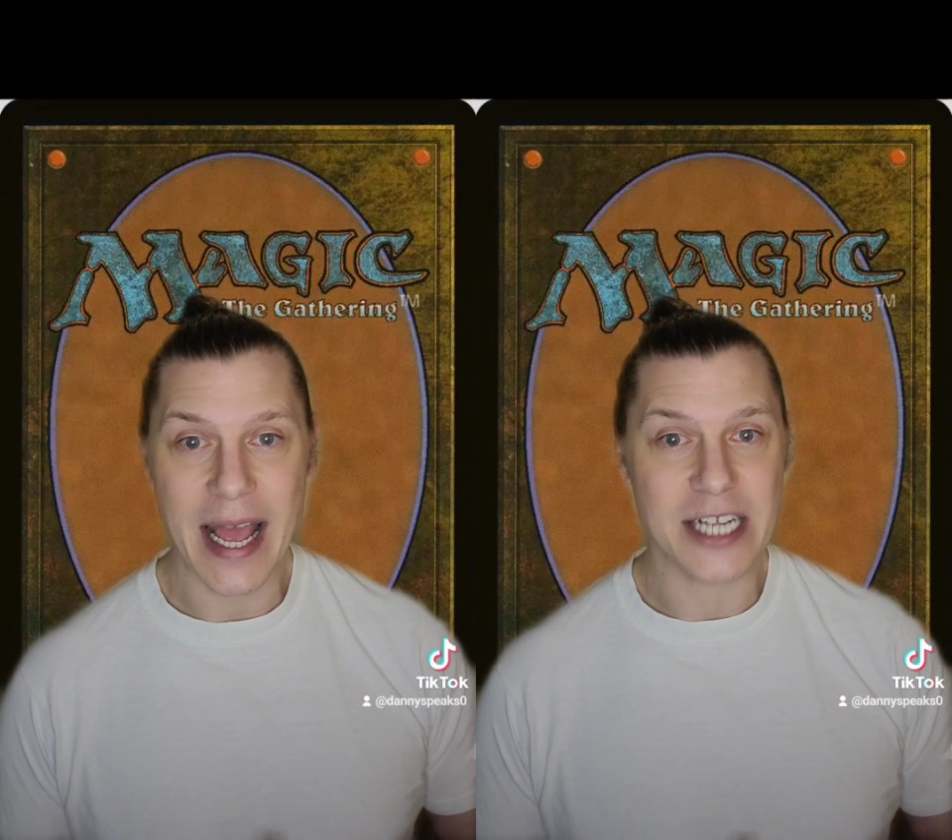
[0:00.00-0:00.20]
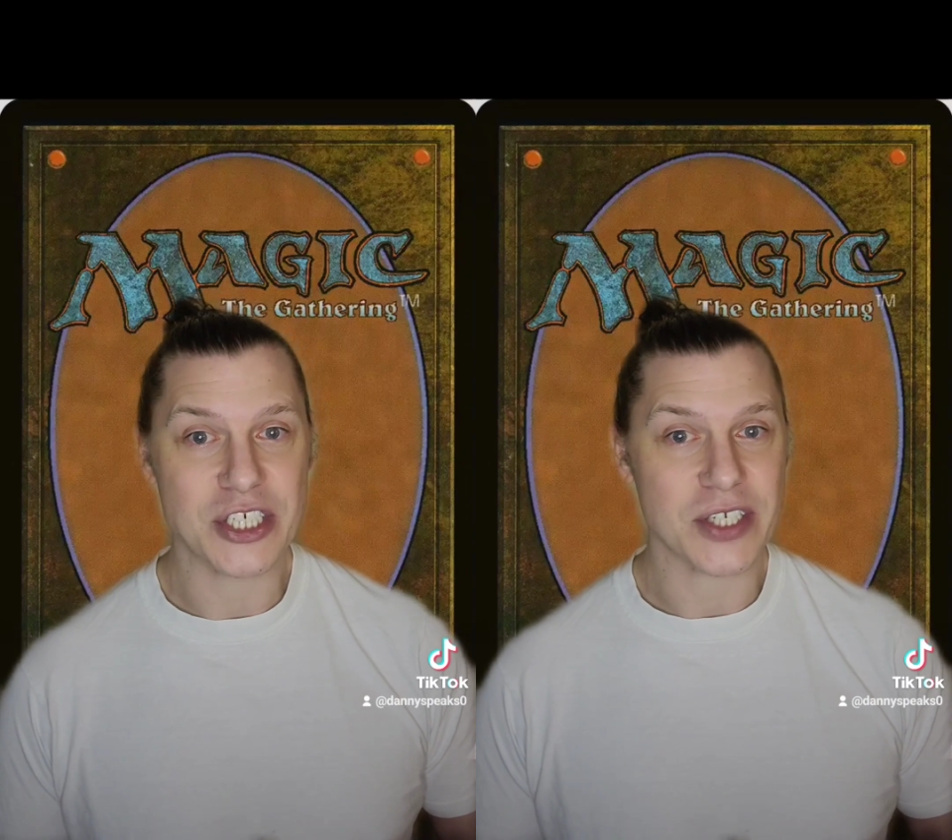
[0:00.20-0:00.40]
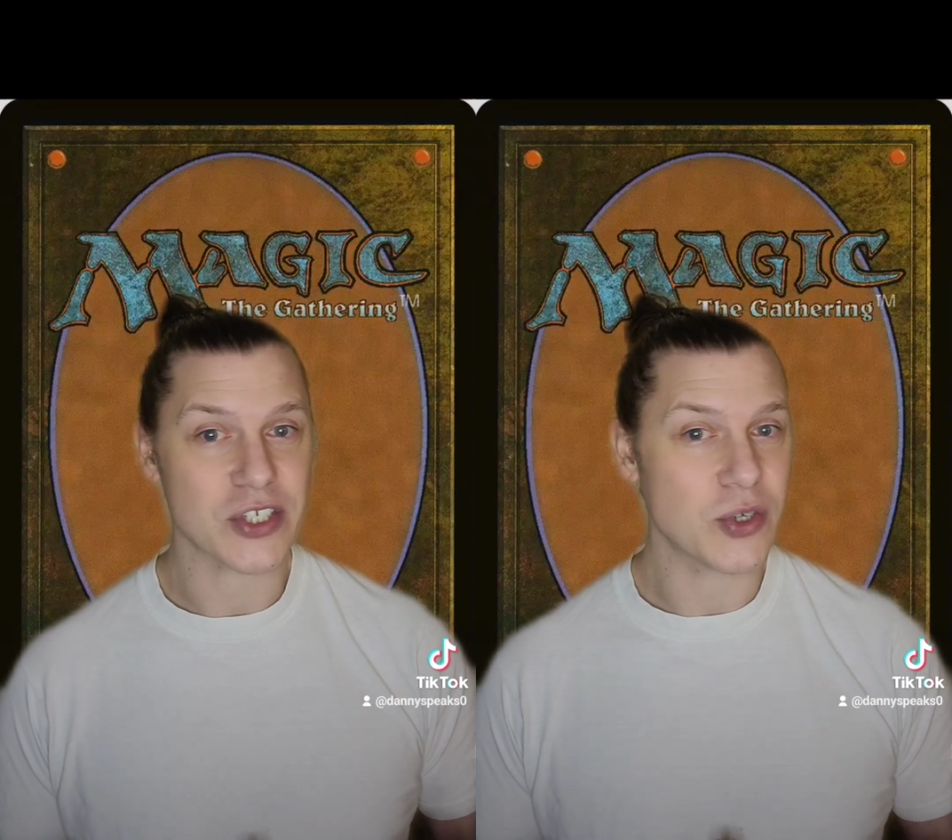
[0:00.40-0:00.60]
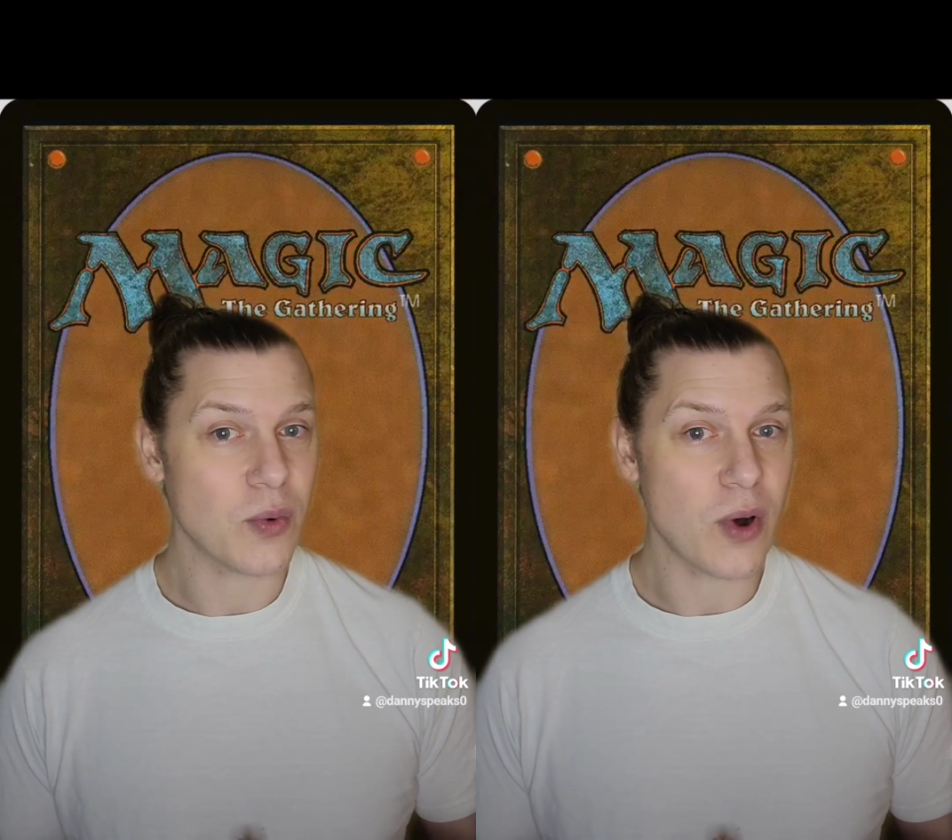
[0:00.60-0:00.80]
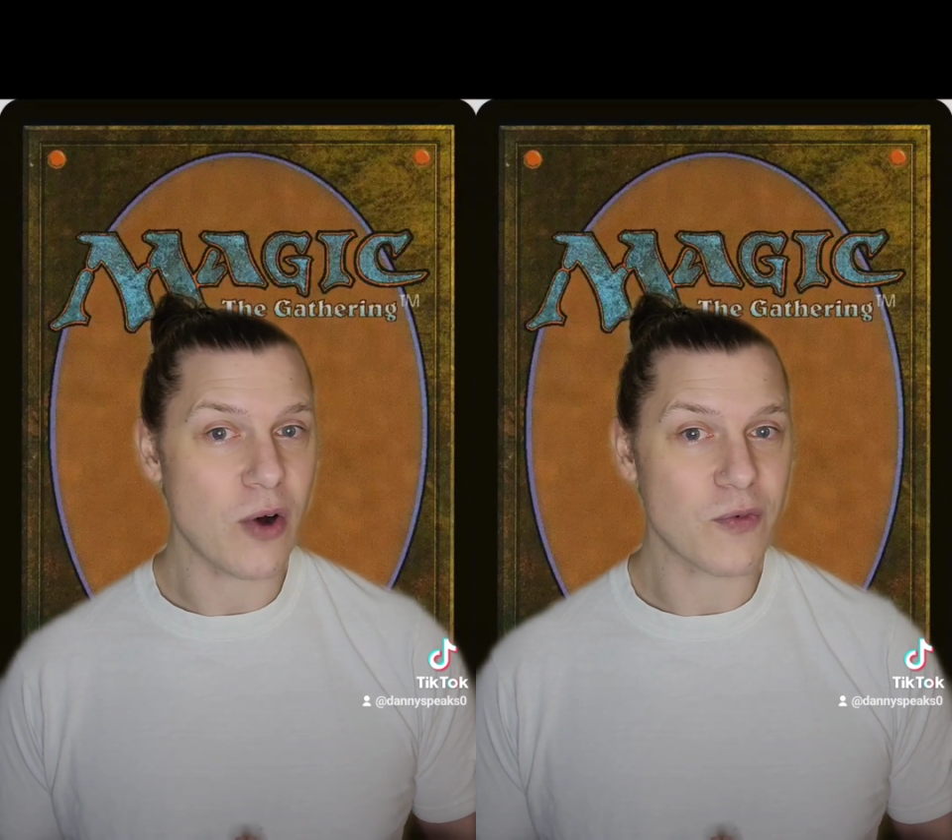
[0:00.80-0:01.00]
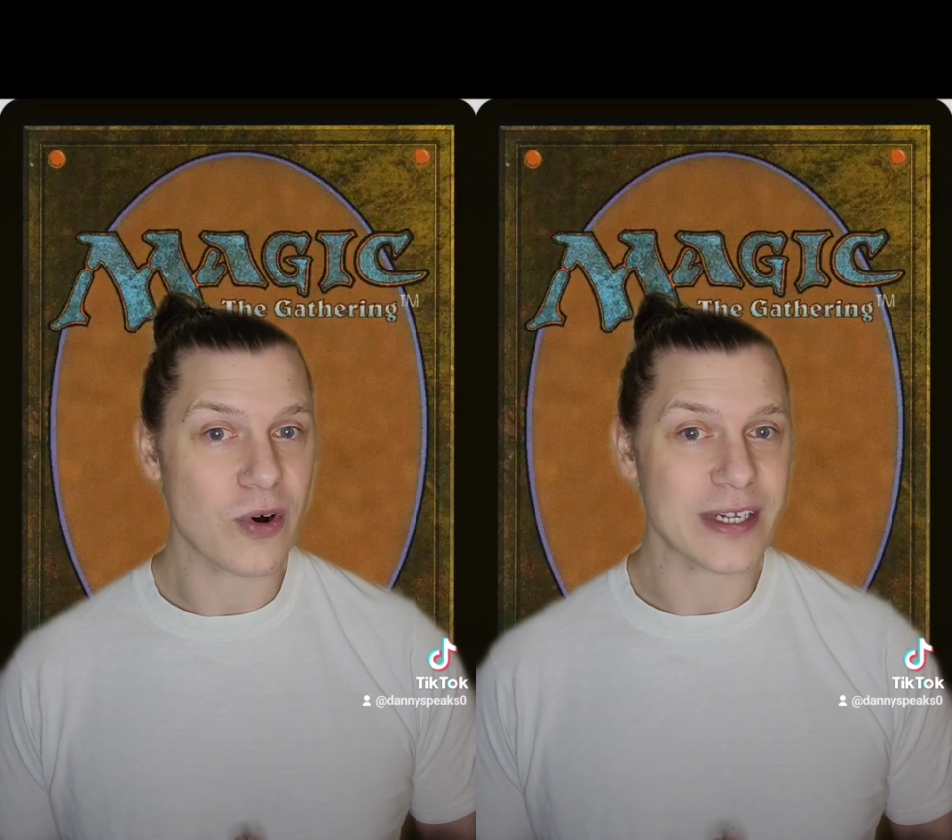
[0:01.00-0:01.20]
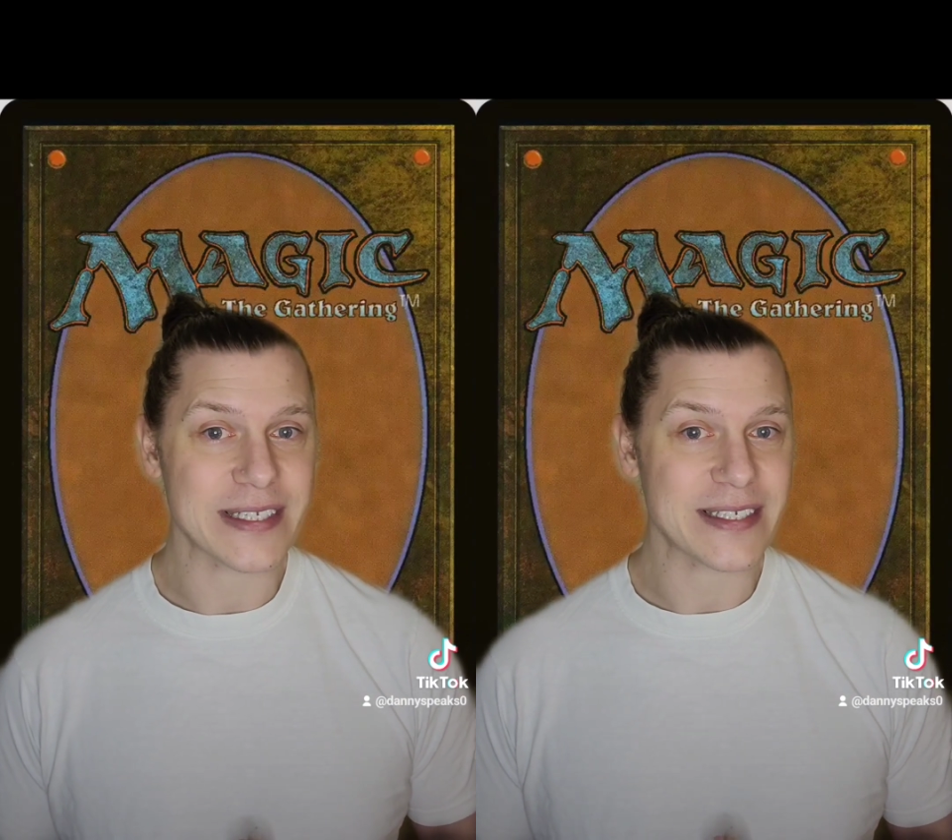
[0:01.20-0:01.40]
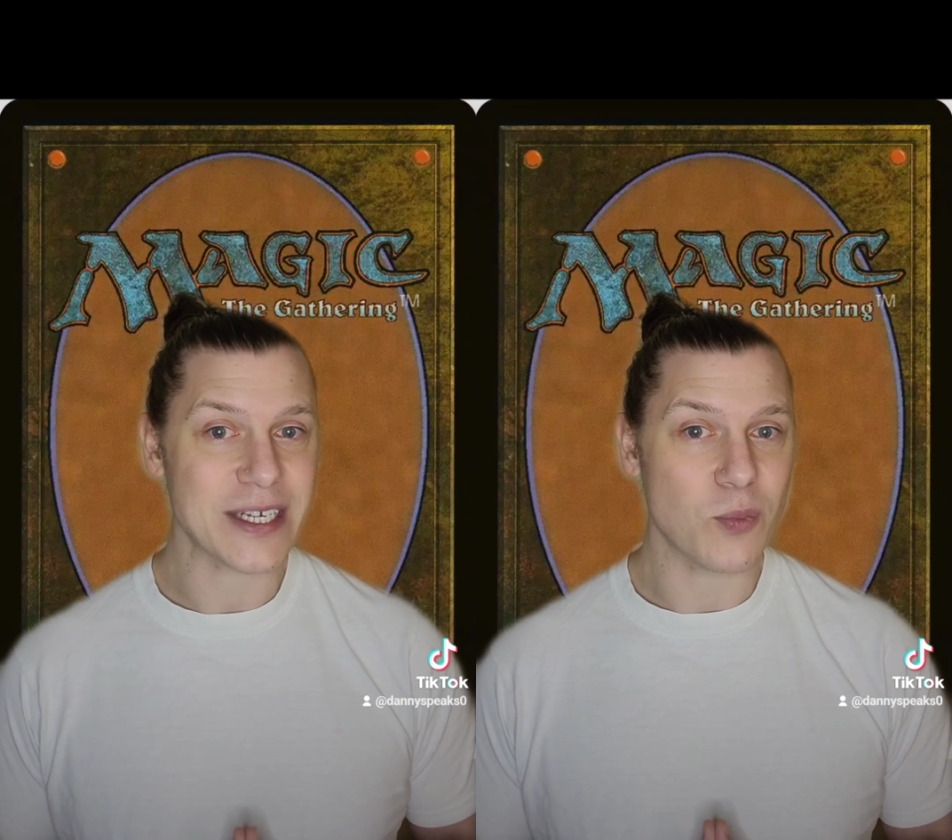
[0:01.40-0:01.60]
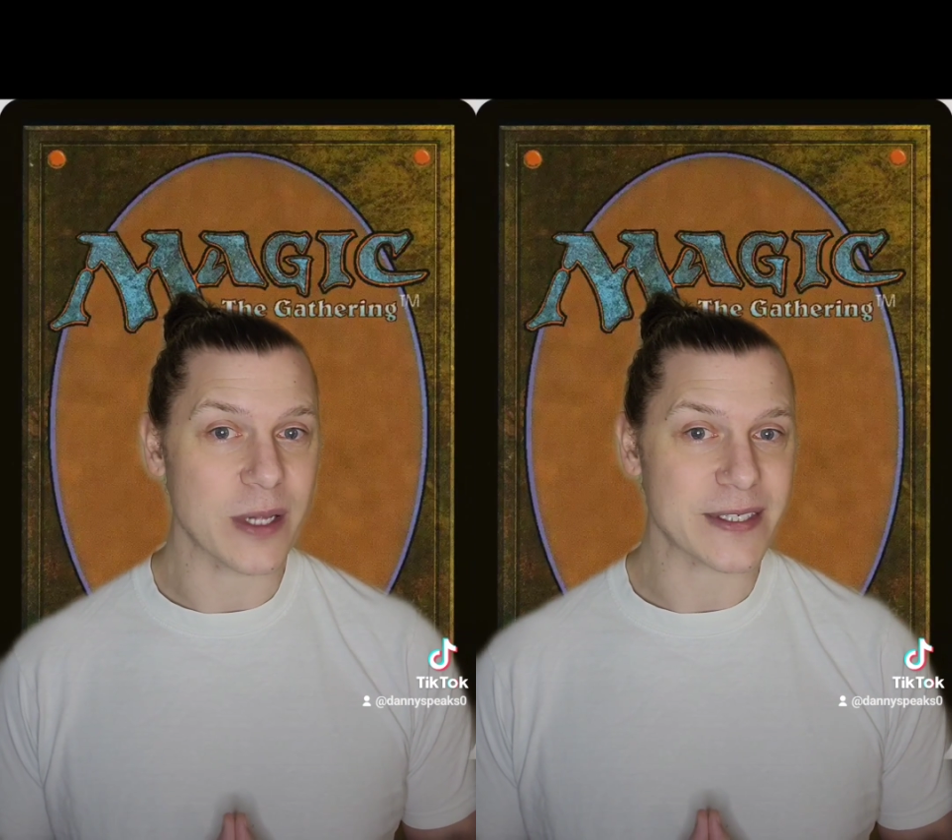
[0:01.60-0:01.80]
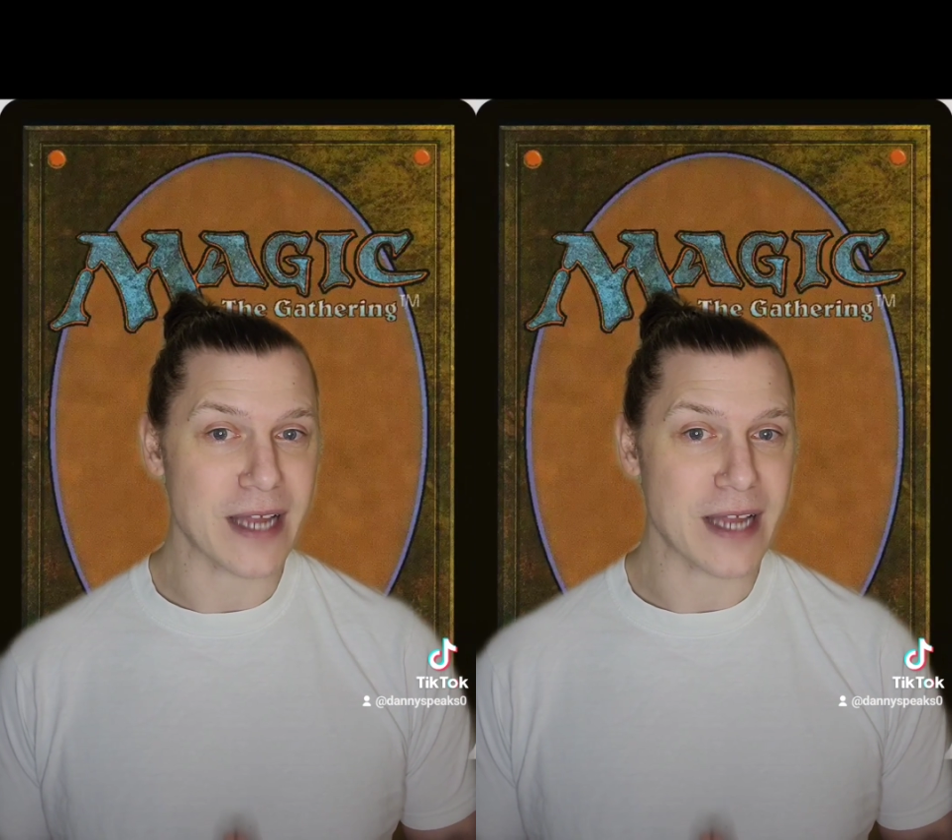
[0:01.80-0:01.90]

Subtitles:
and just go over and see what's